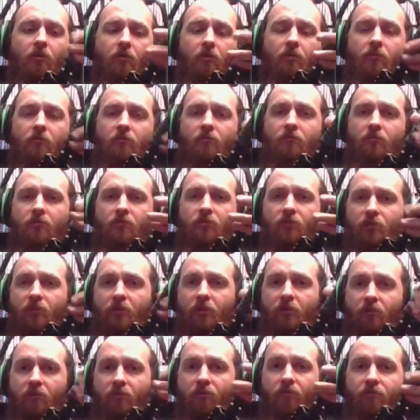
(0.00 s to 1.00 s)
just as
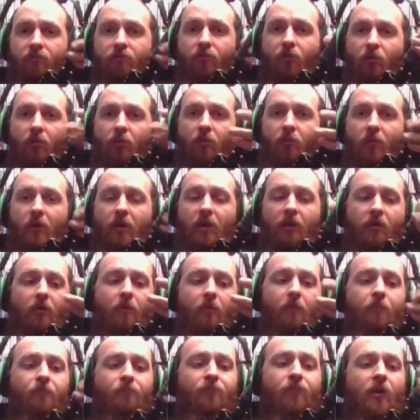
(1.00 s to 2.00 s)
a full-on backup.
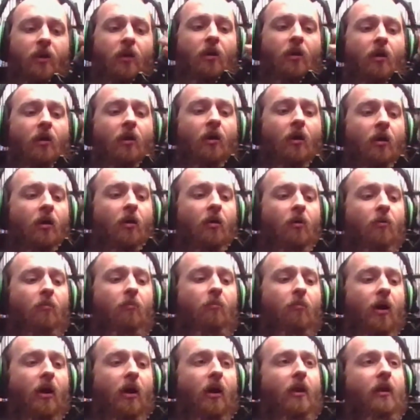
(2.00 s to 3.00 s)

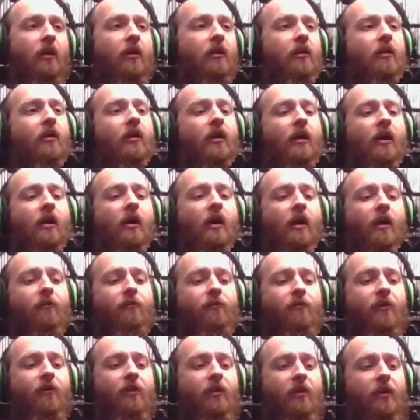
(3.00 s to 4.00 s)
But I
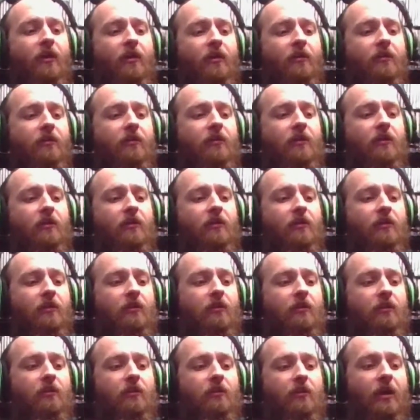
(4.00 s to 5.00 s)
feel like the
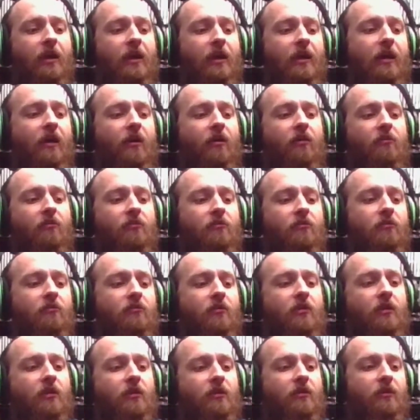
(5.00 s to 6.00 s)
layout
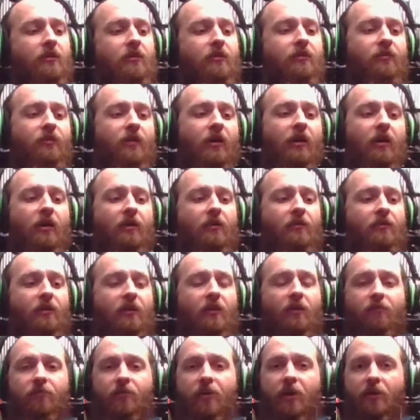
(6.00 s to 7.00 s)
and the design that I've
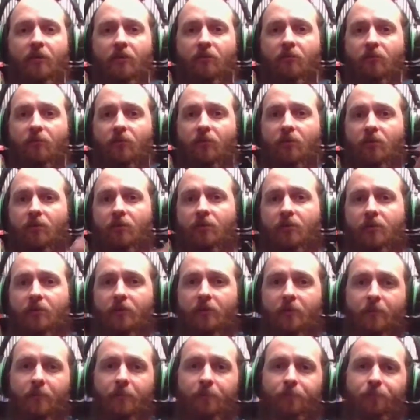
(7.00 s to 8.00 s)
got going on
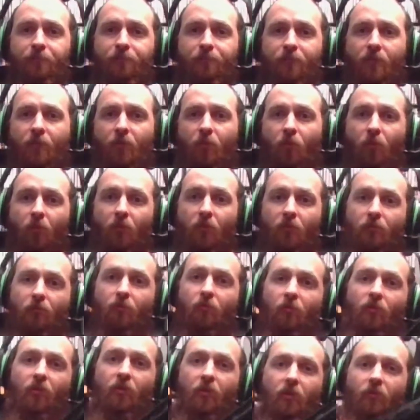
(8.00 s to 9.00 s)
here works
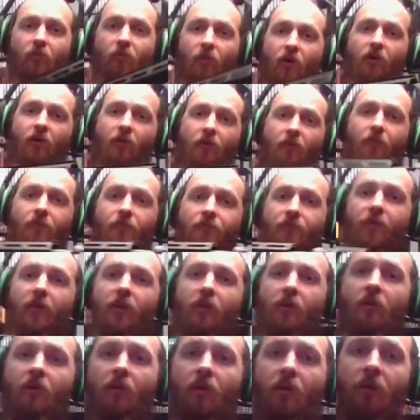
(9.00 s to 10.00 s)
really well.
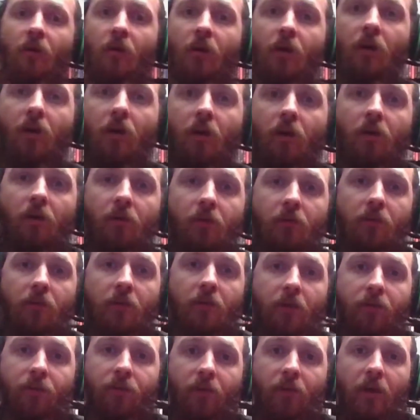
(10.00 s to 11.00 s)
You got the
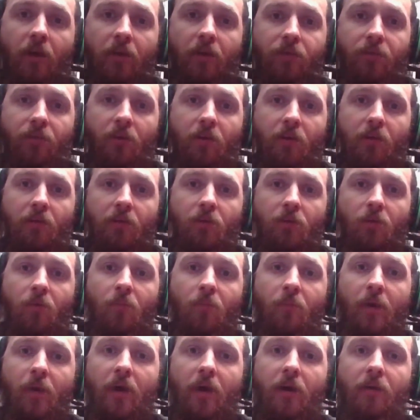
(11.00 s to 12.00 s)
nice honeycomb
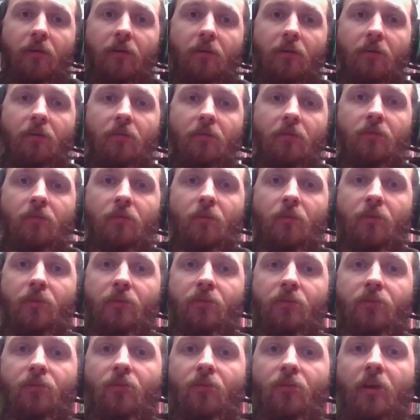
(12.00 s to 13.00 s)
pattern with the
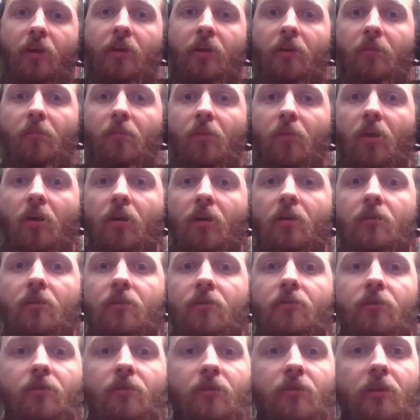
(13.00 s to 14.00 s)
straight M-Lock,
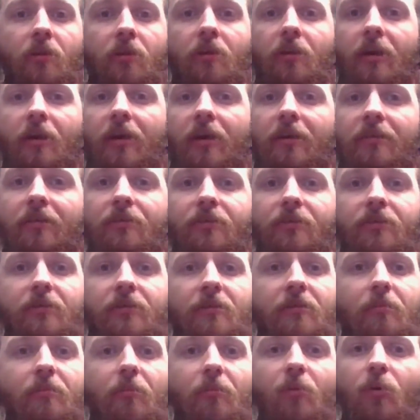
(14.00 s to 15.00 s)
just a nice,
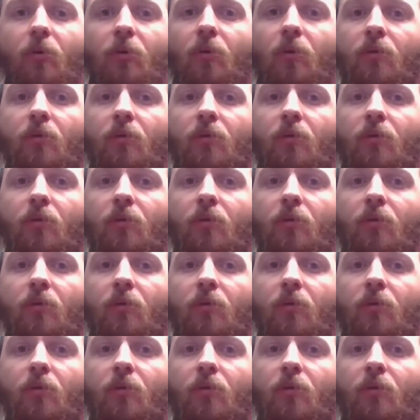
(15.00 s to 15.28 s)
smooth,